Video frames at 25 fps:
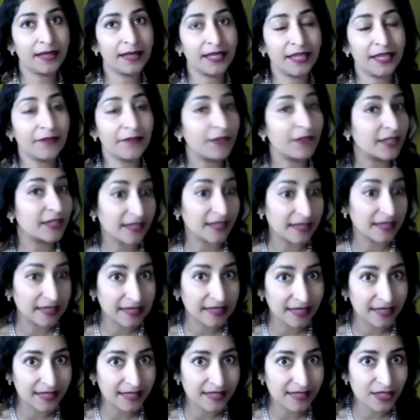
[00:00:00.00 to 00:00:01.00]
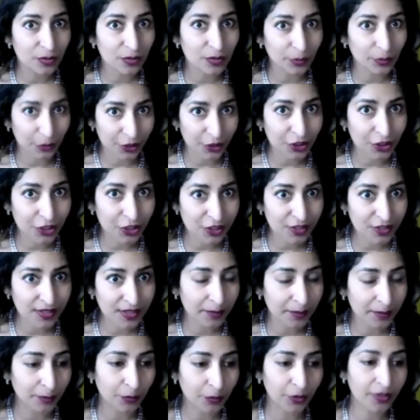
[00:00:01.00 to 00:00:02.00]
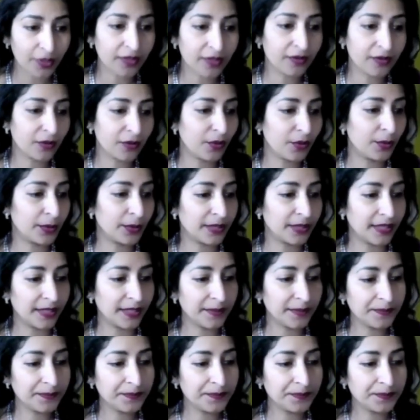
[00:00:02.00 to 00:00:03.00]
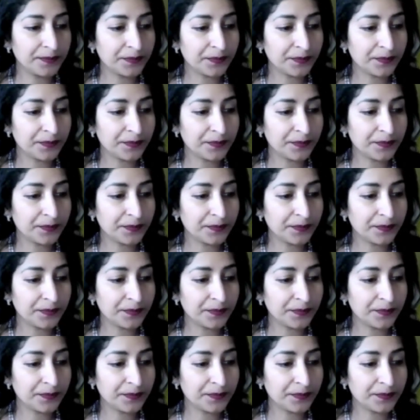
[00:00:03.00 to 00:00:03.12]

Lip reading: giving the links to purchase that book over there.